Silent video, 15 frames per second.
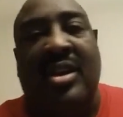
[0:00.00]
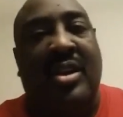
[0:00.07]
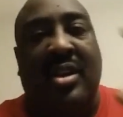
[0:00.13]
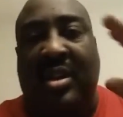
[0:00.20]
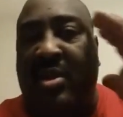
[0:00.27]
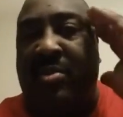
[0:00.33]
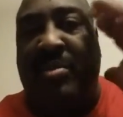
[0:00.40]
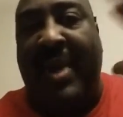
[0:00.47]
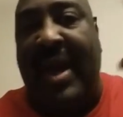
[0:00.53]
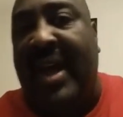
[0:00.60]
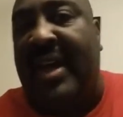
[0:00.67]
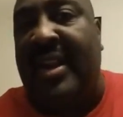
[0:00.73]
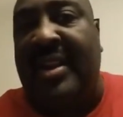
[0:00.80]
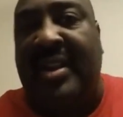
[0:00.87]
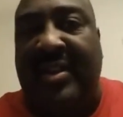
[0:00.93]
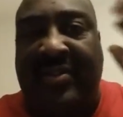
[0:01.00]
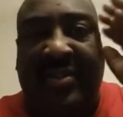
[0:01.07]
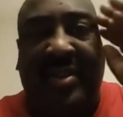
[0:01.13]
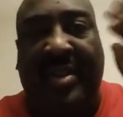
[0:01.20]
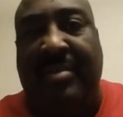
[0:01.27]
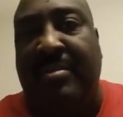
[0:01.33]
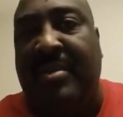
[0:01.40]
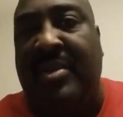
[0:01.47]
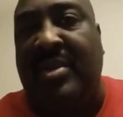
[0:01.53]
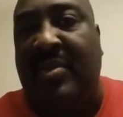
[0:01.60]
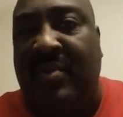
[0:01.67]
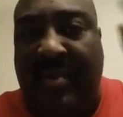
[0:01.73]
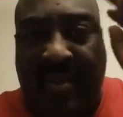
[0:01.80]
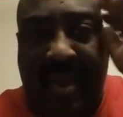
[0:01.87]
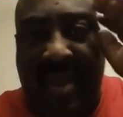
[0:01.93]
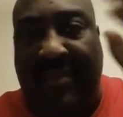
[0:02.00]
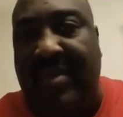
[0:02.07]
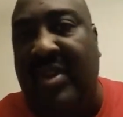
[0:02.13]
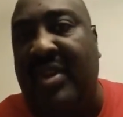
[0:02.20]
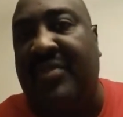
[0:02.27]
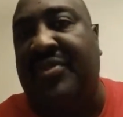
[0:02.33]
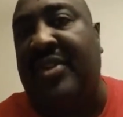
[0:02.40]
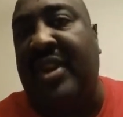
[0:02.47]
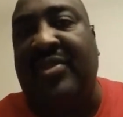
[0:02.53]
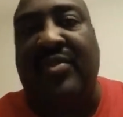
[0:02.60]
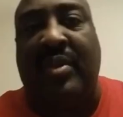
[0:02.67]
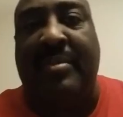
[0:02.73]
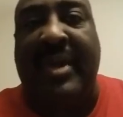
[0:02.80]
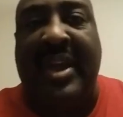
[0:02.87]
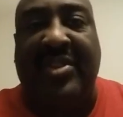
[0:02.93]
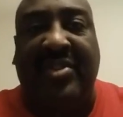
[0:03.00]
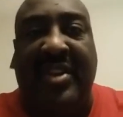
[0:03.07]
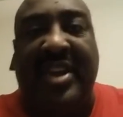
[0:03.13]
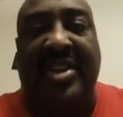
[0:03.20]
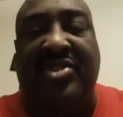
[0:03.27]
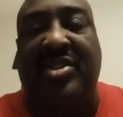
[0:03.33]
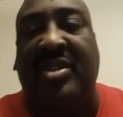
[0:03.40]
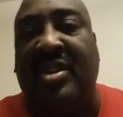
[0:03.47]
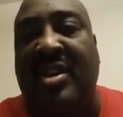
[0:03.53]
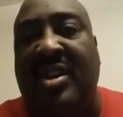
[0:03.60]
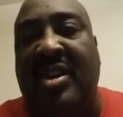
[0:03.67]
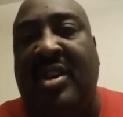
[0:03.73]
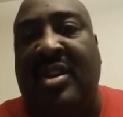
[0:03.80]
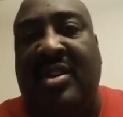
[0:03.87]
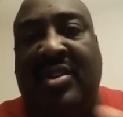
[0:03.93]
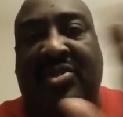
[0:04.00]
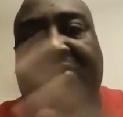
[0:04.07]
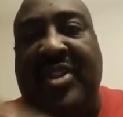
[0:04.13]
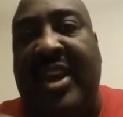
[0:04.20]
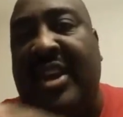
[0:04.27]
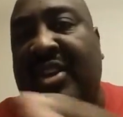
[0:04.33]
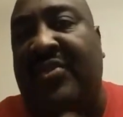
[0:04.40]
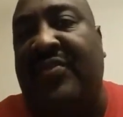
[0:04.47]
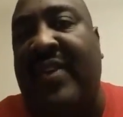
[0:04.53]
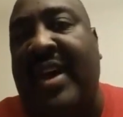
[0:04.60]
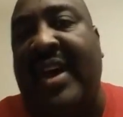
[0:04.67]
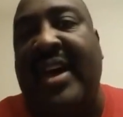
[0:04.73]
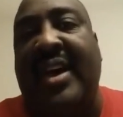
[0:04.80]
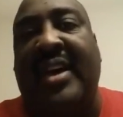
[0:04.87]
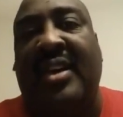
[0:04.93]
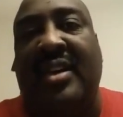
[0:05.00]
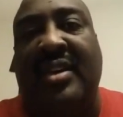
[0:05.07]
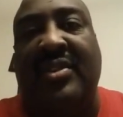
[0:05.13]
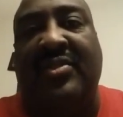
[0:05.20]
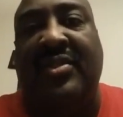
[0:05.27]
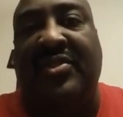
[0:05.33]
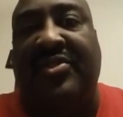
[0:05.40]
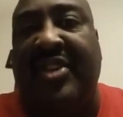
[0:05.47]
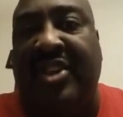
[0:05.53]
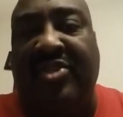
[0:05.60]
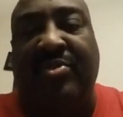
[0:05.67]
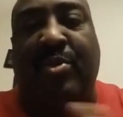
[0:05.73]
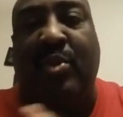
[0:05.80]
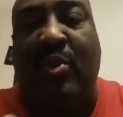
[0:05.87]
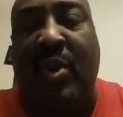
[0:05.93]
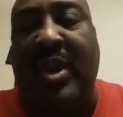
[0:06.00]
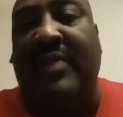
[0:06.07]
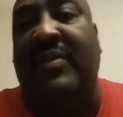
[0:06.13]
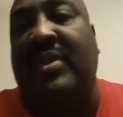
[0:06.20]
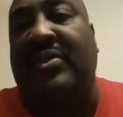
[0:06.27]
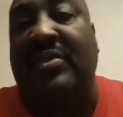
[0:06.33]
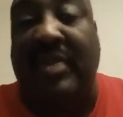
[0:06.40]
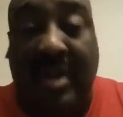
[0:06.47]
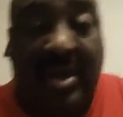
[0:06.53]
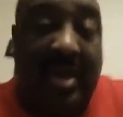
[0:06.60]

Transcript: your mind isn't, you don't have enough sexual imagination to satisfy his insatiable cravings.